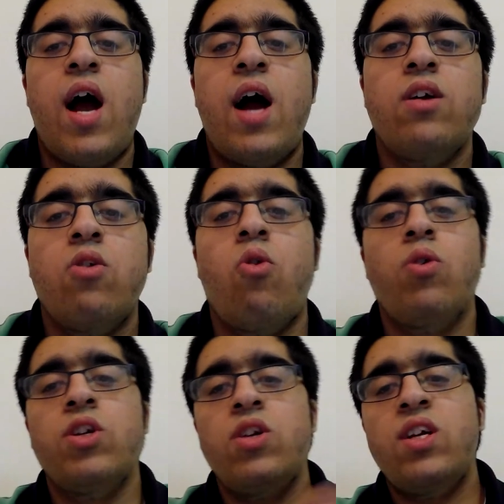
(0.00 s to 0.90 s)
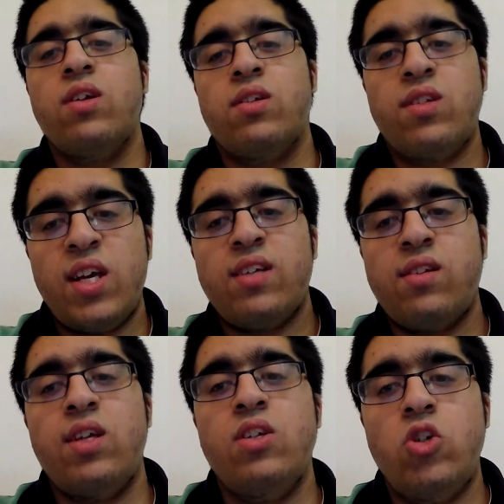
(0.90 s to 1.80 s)
or you need a
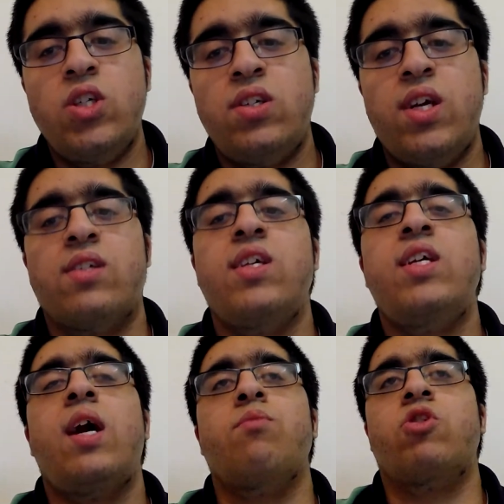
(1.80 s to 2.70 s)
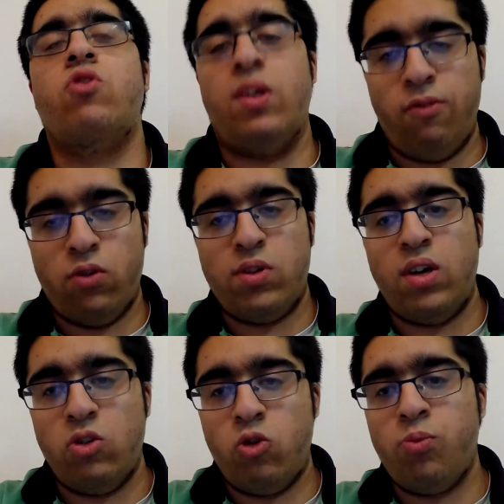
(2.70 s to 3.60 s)
6 in GCSE chemistry if you're
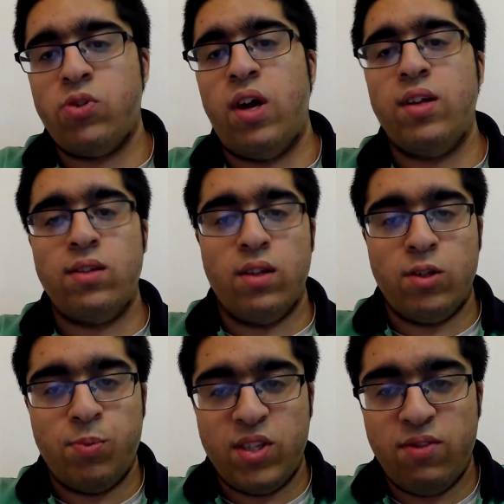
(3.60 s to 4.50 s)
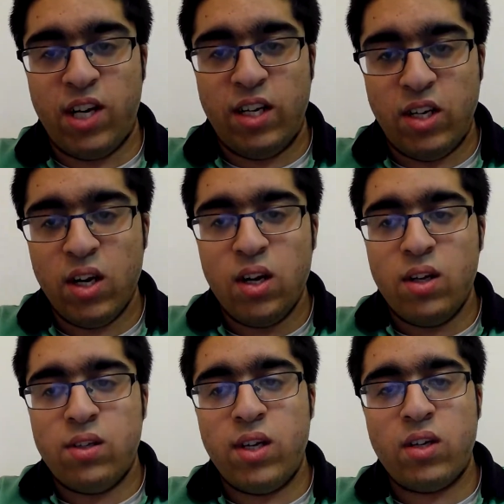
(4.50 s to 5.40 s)
studying triple science. Then specifically
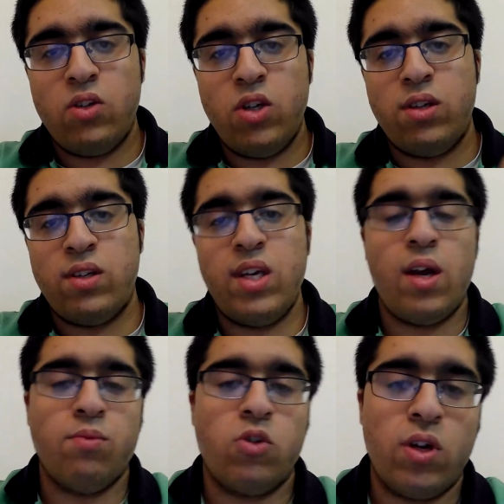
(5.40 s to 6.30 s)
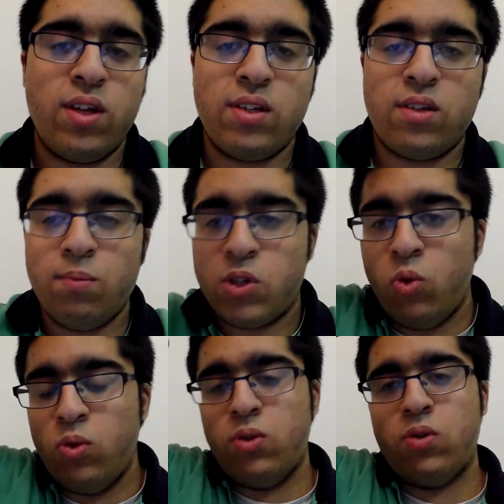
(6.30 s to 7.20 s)
6 GCSE chemistry. I think some
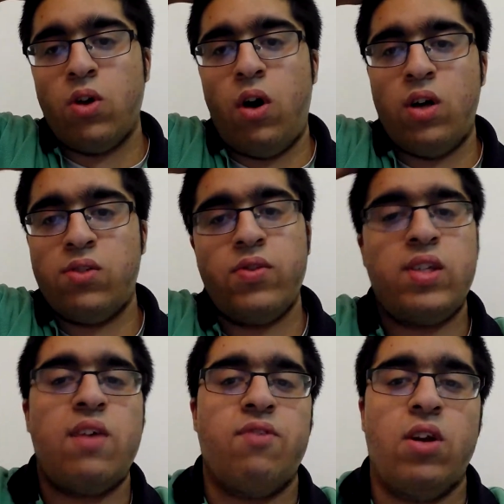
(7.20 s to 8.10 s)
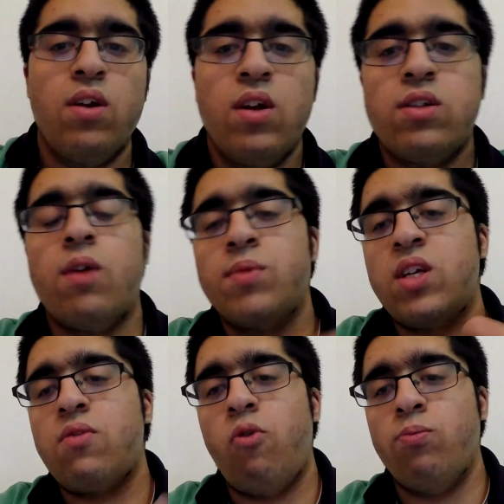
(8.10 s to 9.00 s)
schools also ask for 7. Some
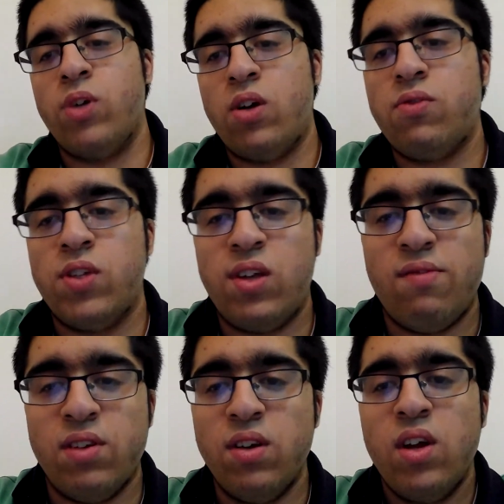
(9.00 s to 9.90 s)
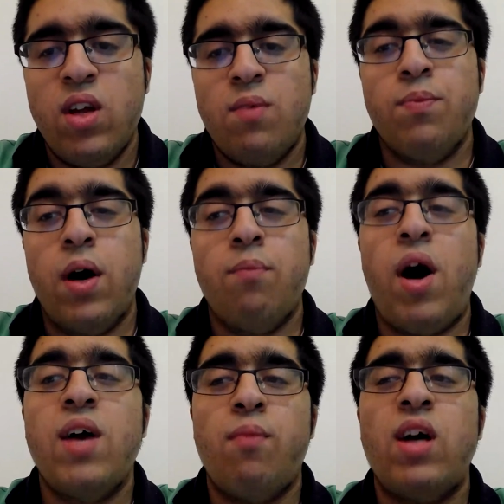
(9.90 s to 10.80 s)
sixth forms ask for 7, but
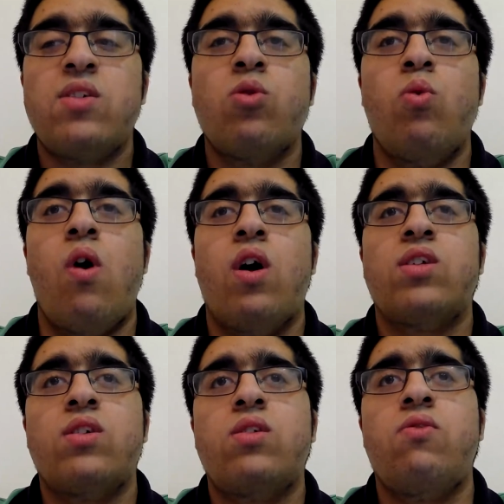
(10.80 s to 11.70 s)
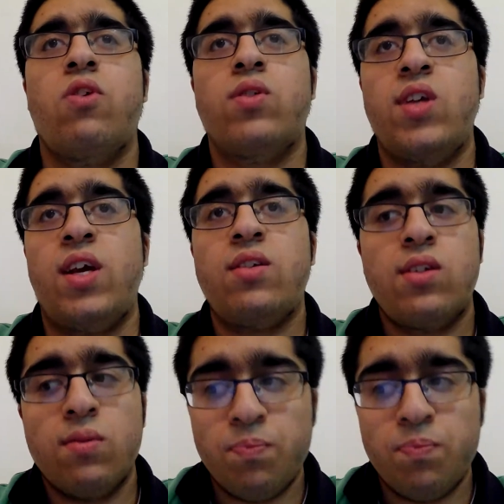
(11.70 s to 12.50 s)
my school asks for 6